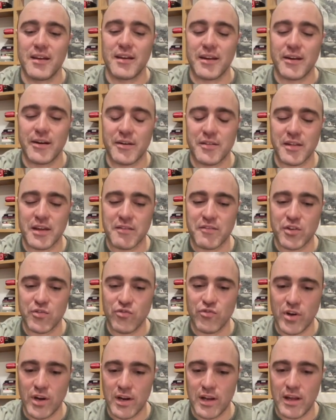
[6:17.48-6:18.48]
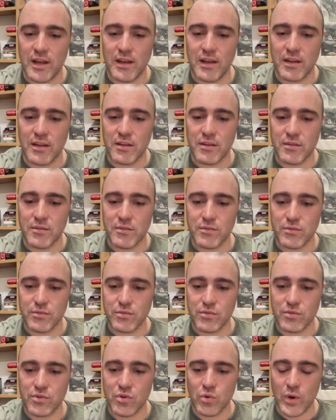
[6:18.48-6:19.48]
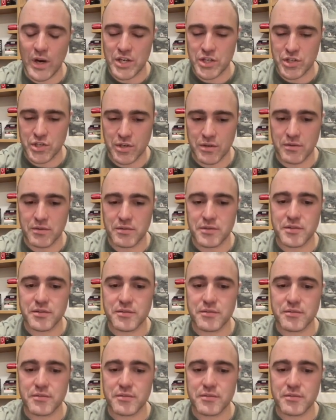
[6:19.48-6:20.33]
Now, I think if you really questioned